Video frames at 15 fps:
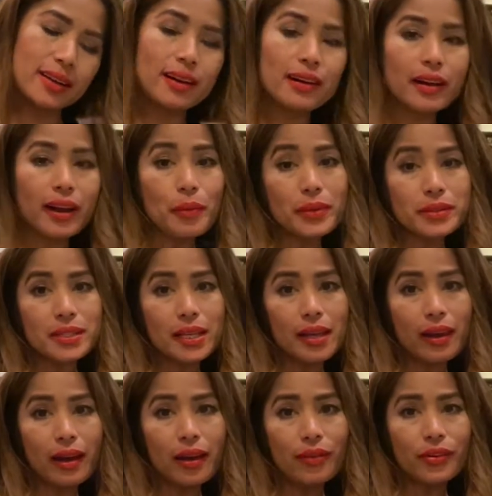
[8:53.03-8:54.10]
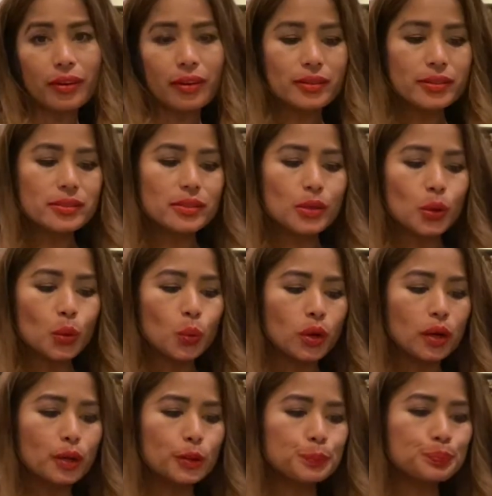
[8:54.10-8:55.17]
I'm a tea lover, so
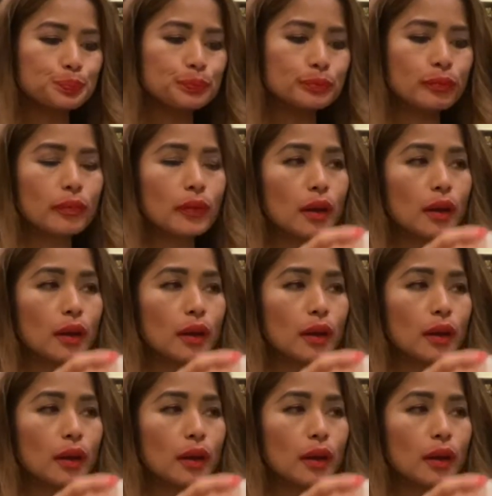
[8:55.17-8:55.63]
um,